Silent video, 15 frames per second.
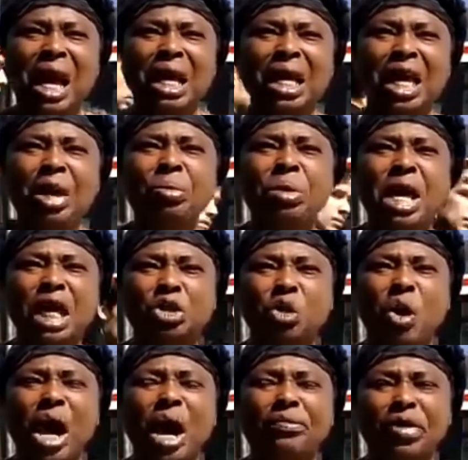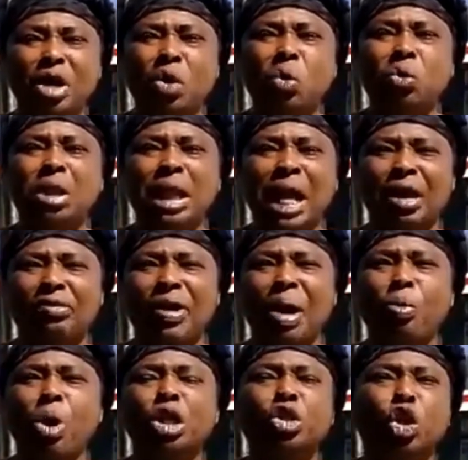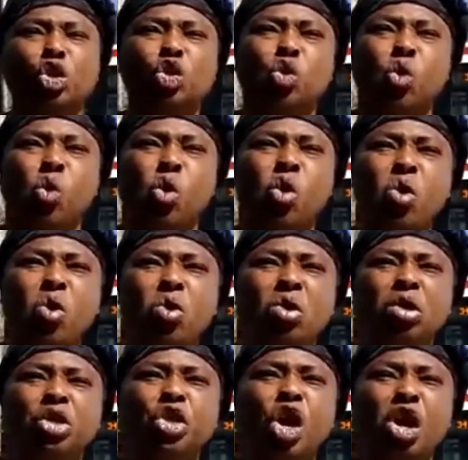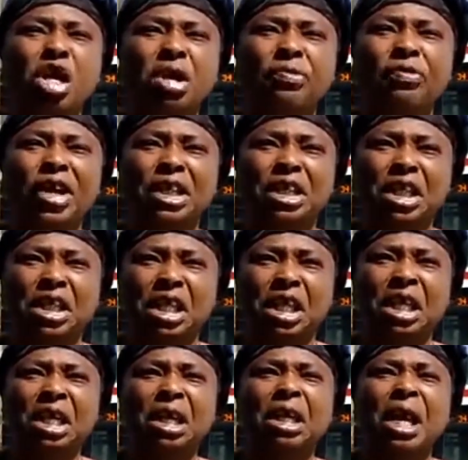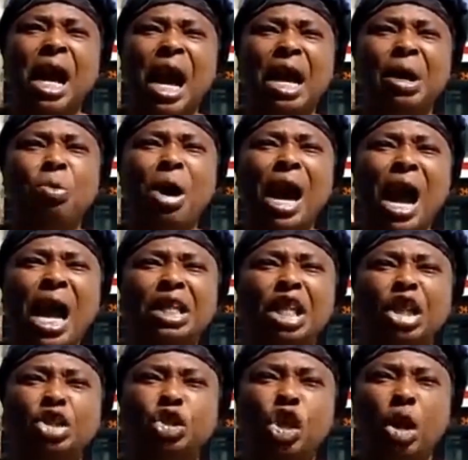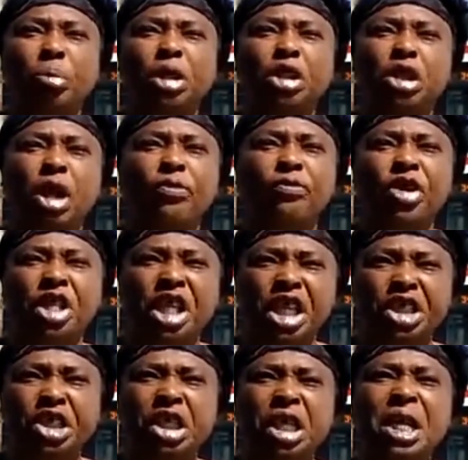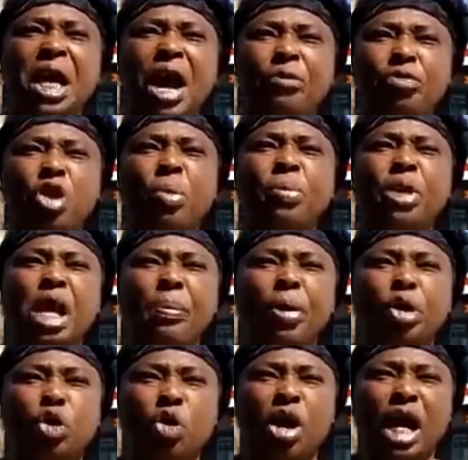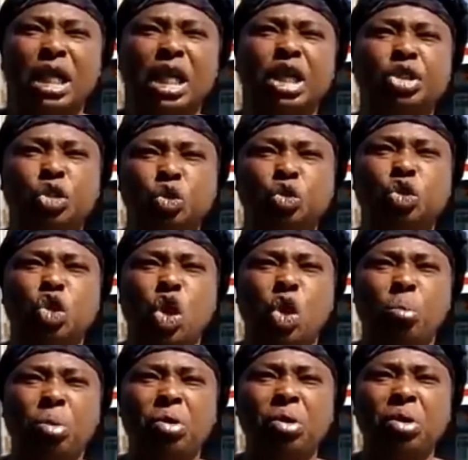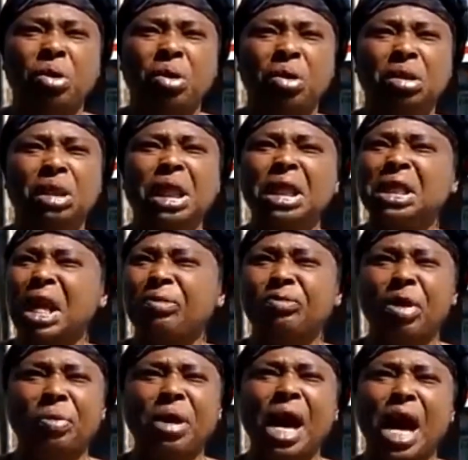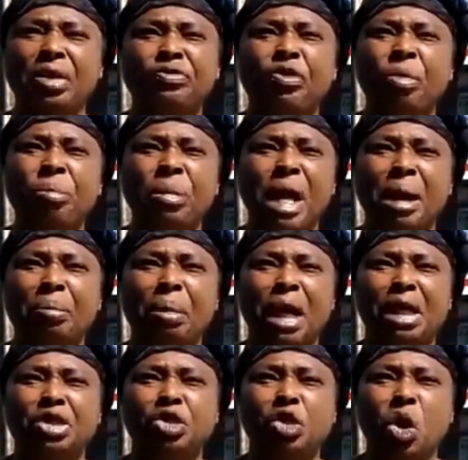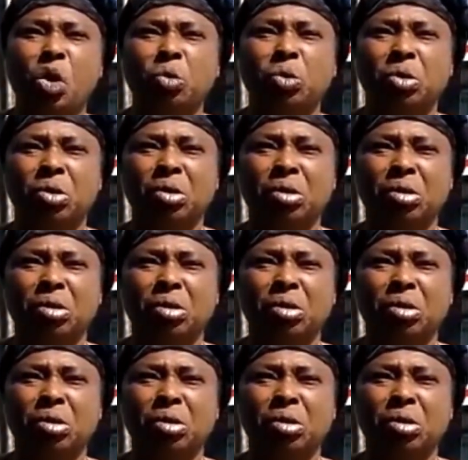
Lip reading: I came here to have a good life. I went to school, York University. Yeah. I had a job. The job finished. I've not been able to get a new job. Things are very hard for me and my son.